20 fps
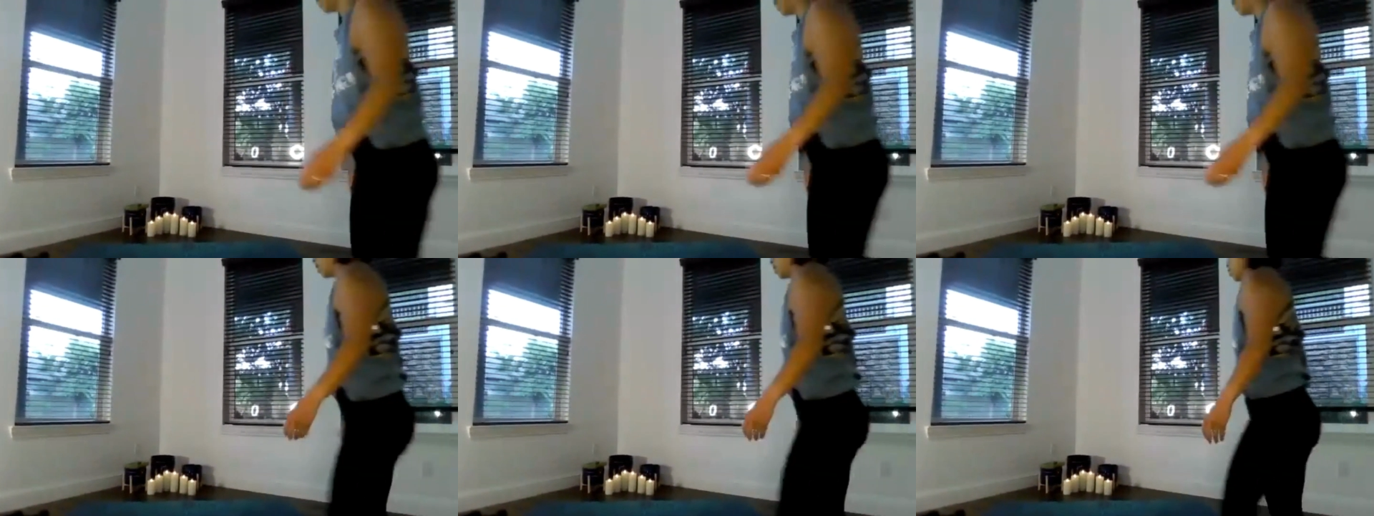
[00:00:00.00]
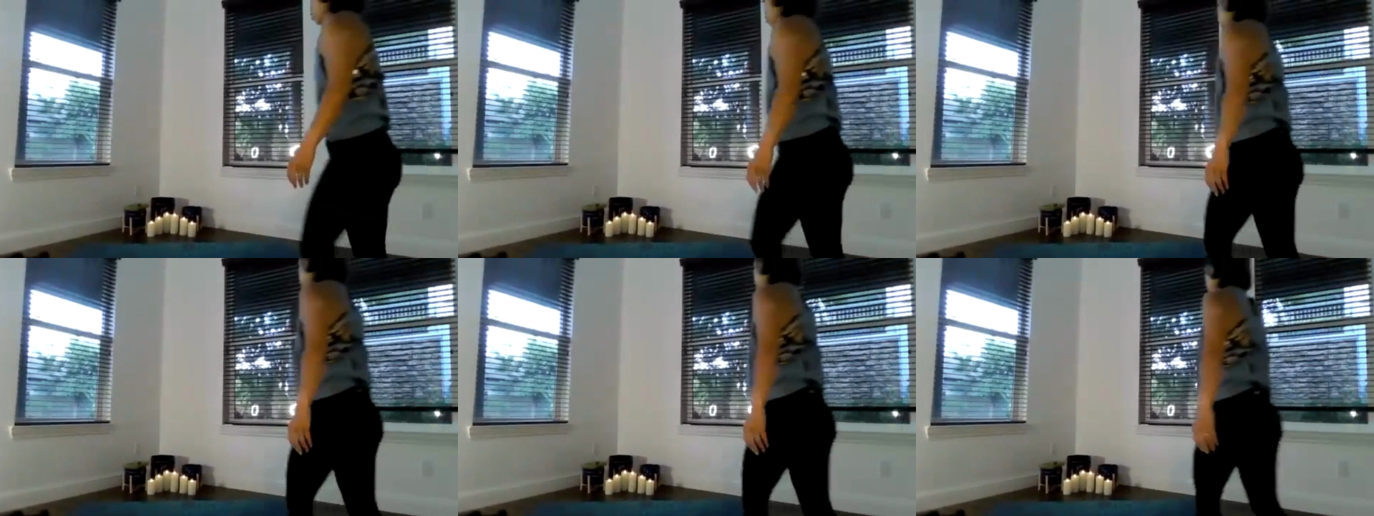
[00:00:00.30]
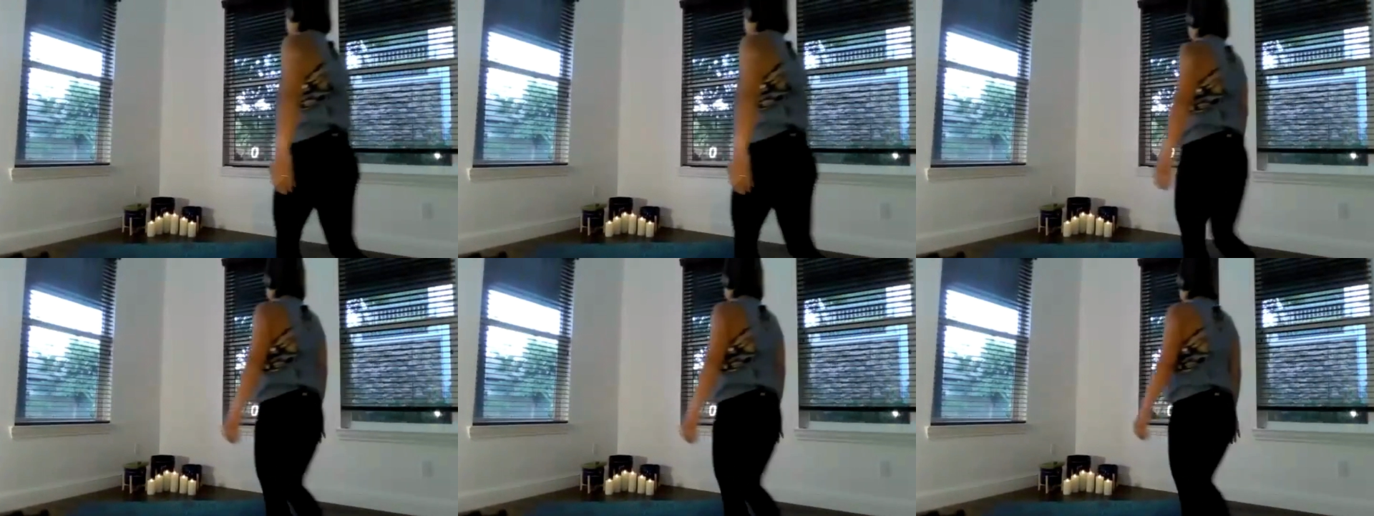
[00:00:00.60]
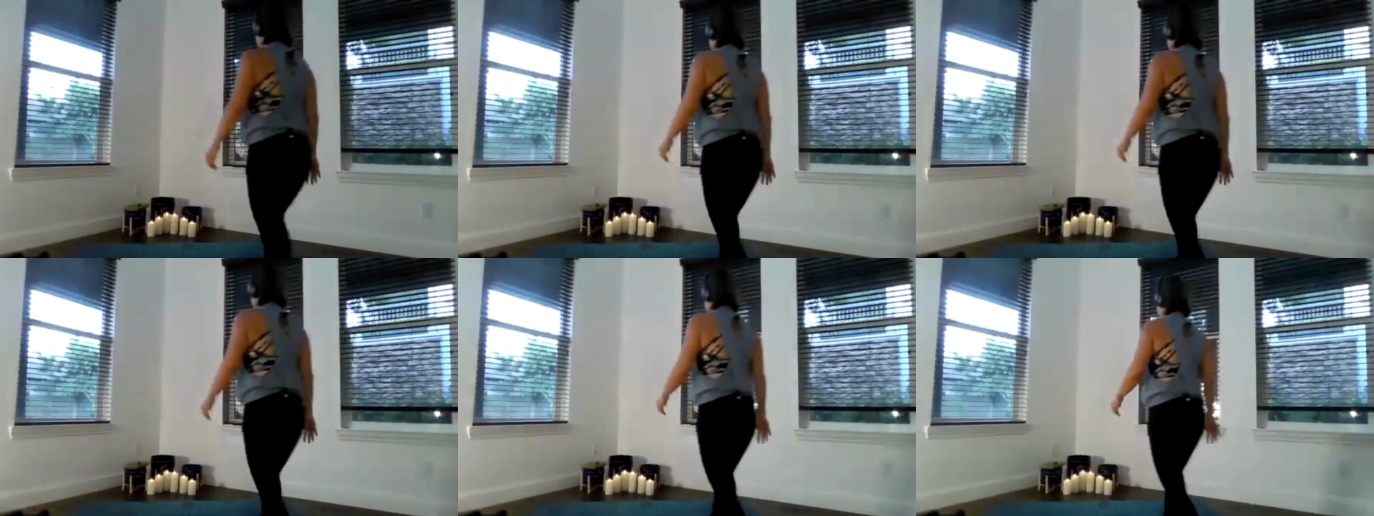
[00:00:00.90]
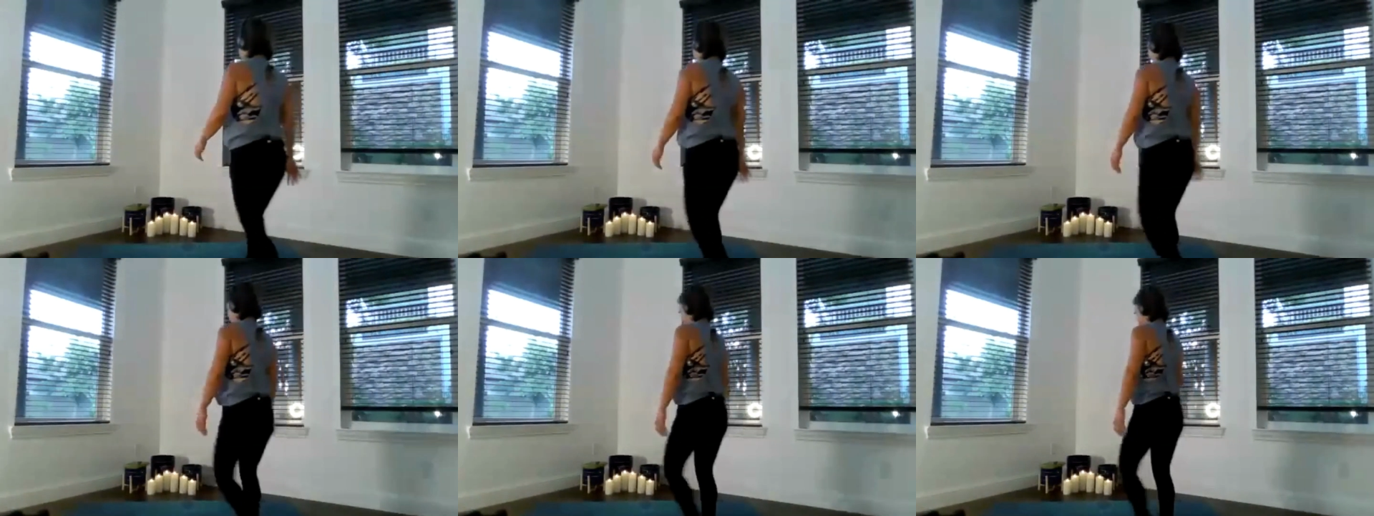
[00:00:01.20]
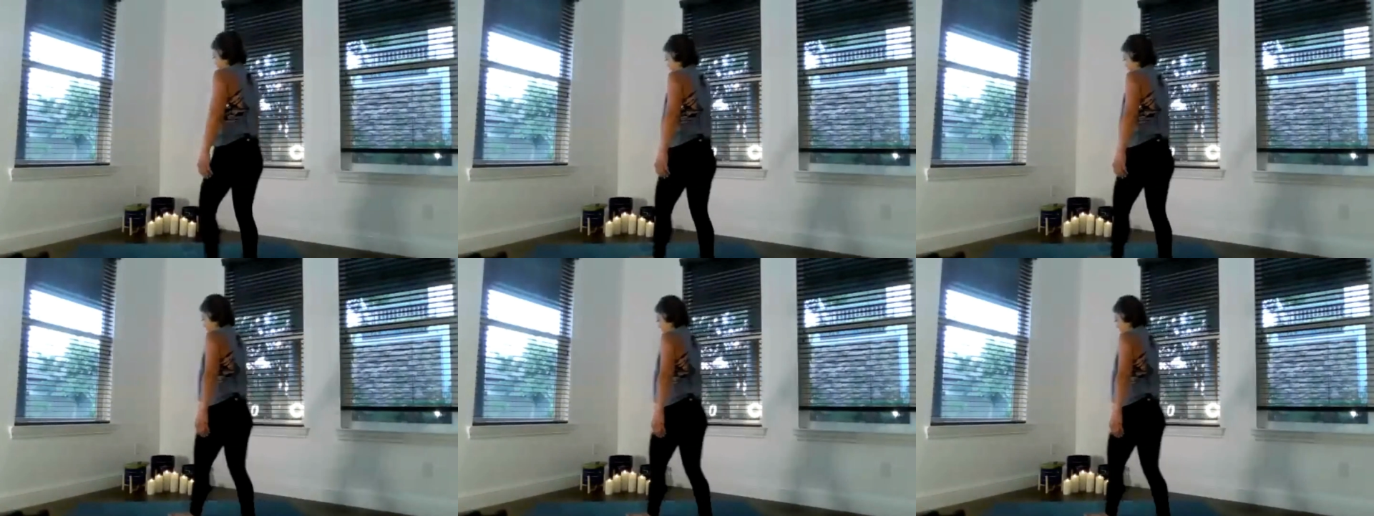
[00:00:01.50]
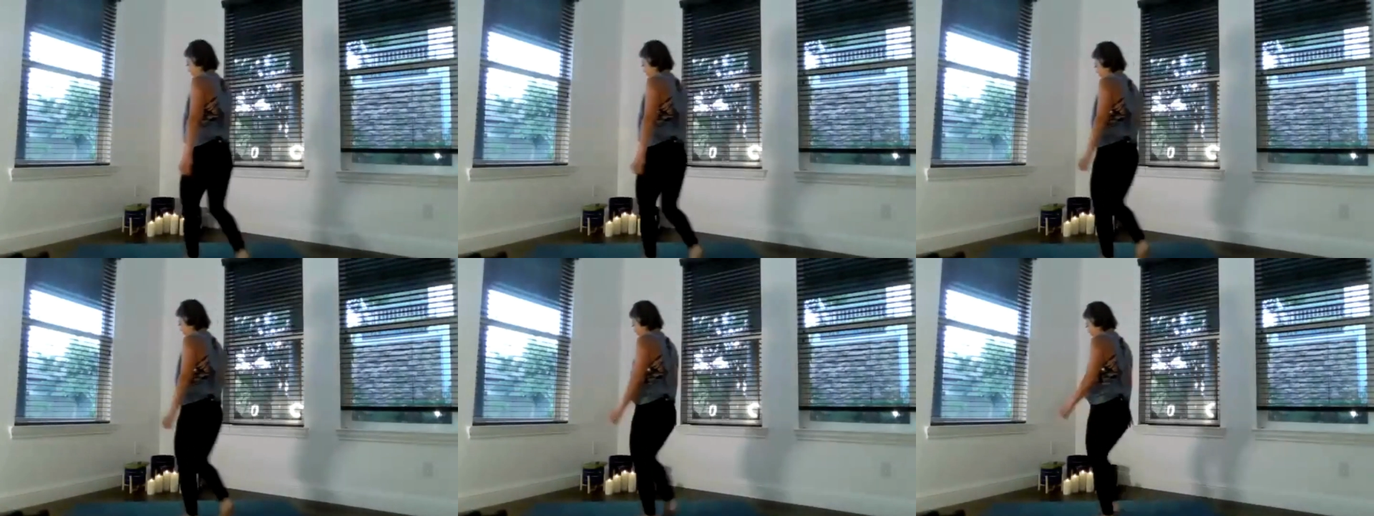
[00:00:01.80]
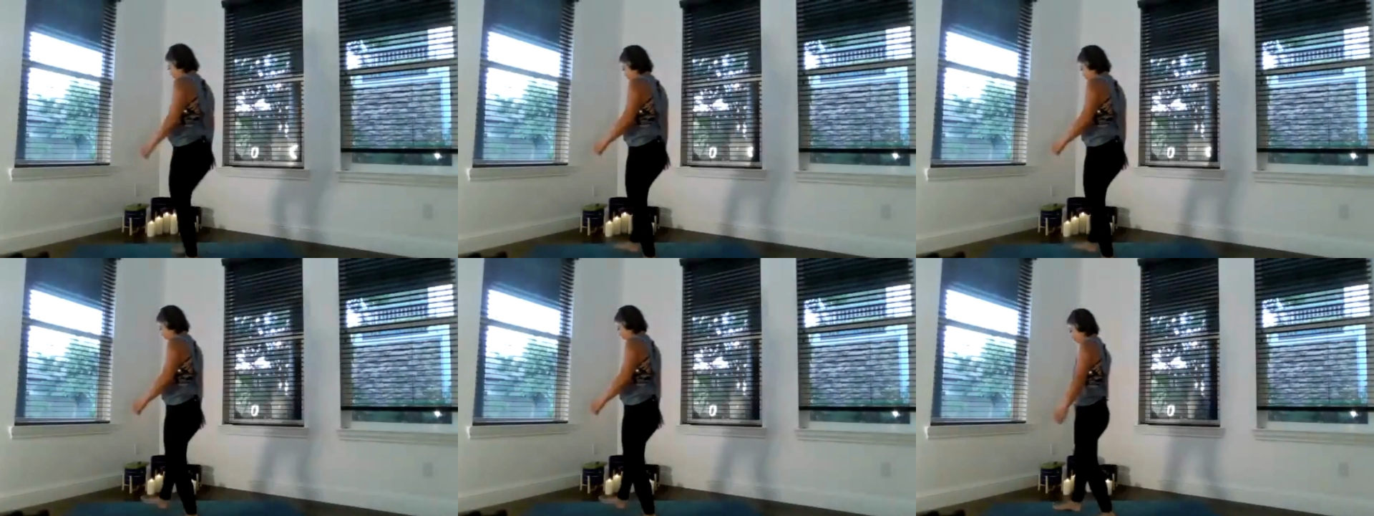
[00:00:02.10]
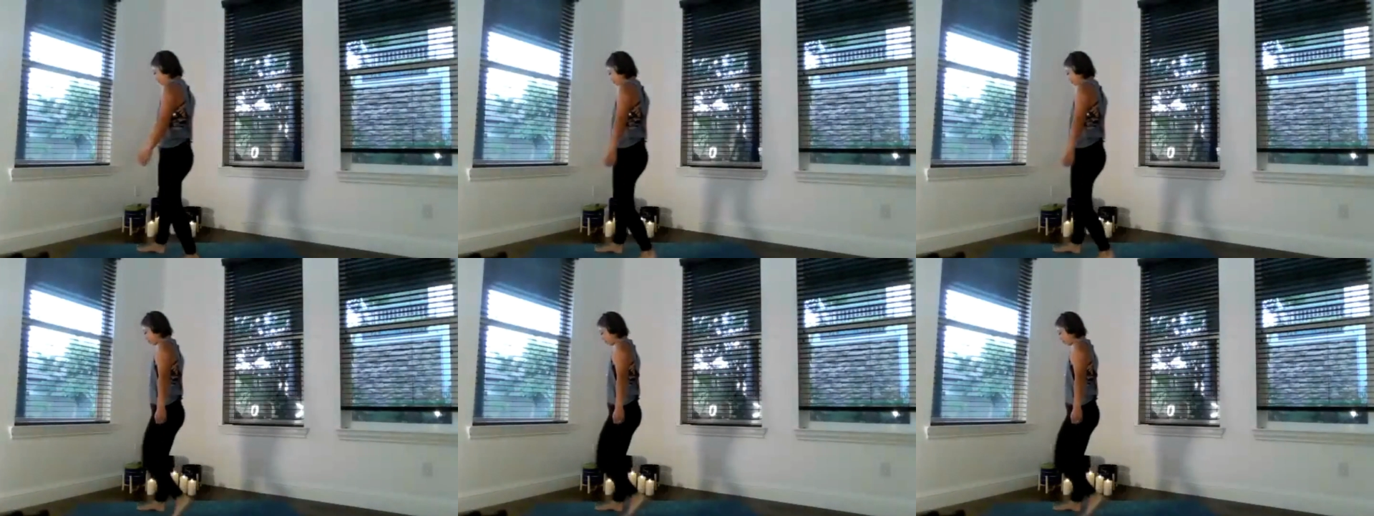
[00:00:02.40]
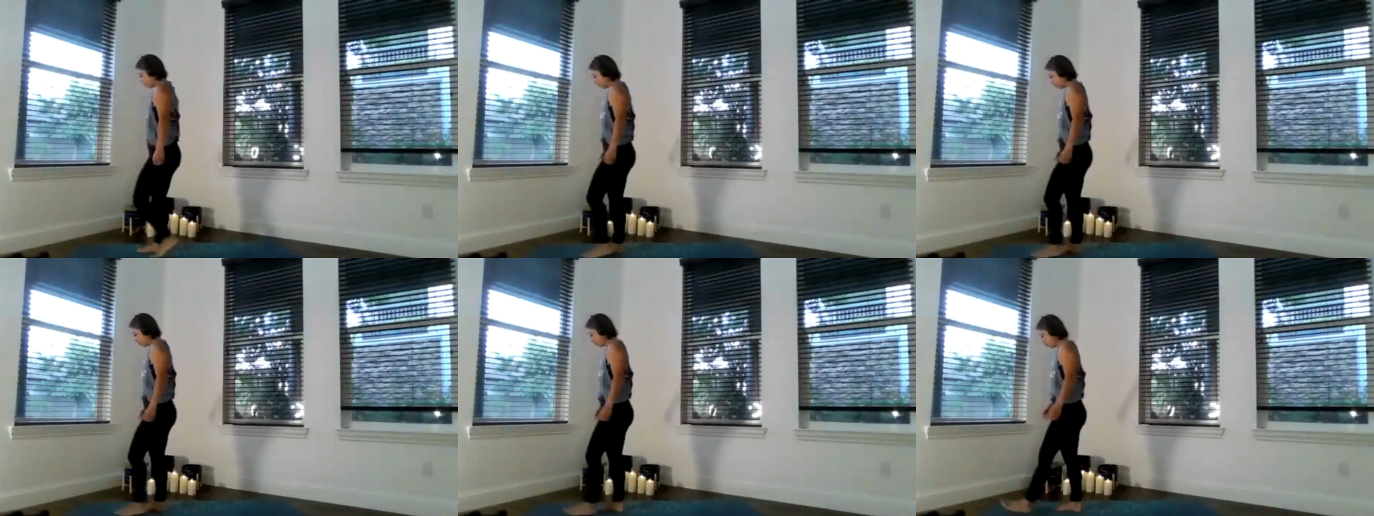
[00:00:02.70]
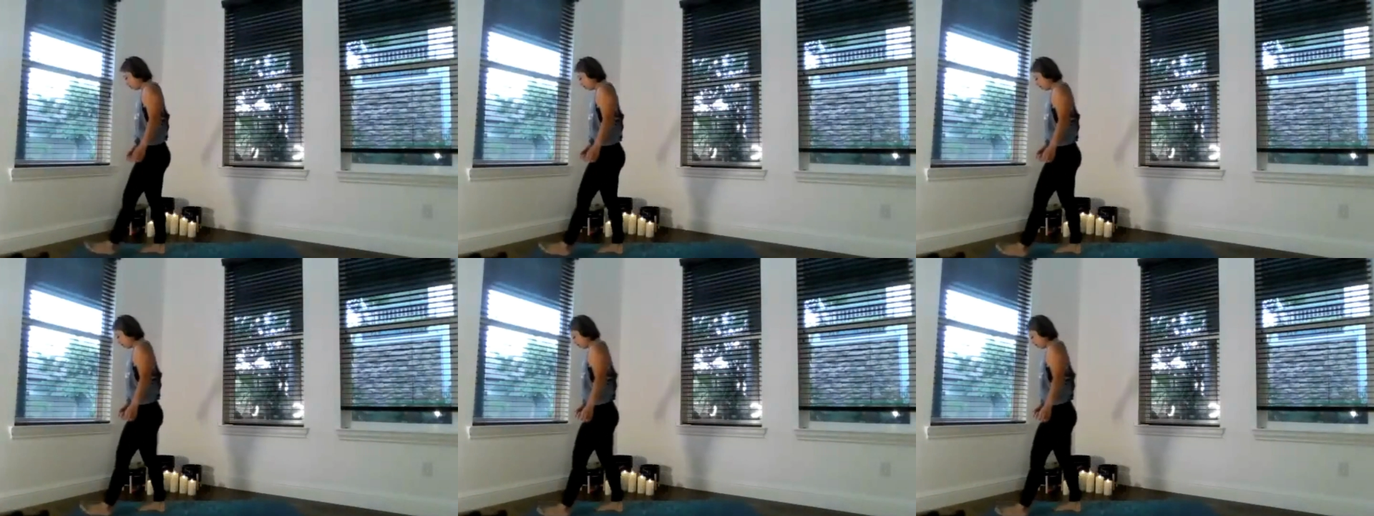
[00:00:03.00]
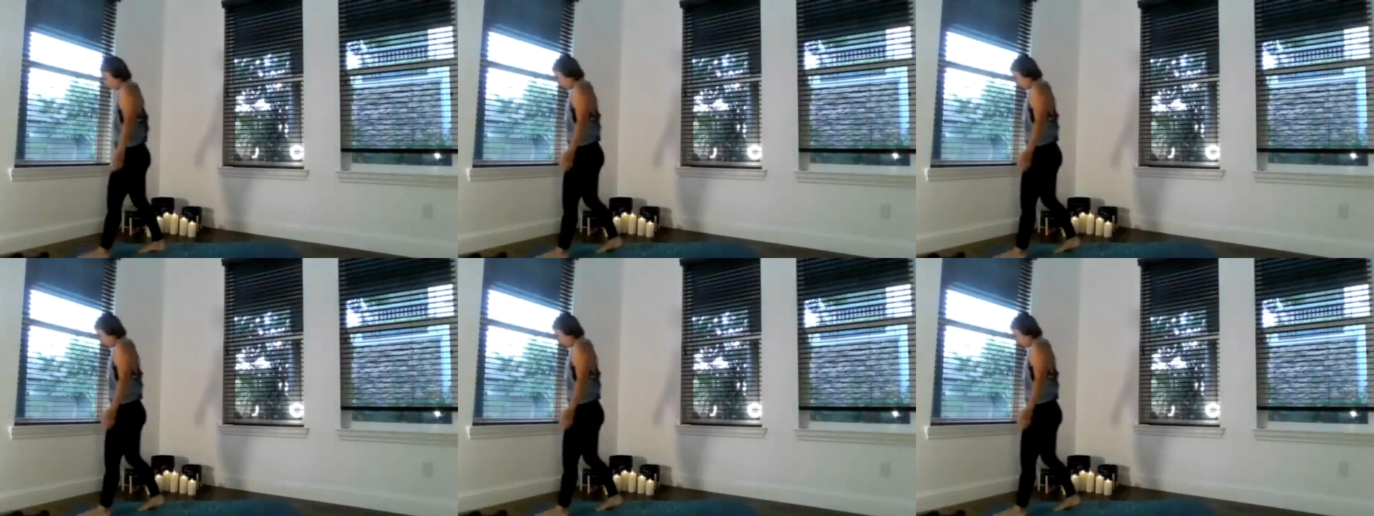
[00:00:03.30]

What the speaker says: Nobody's mouth can be seen.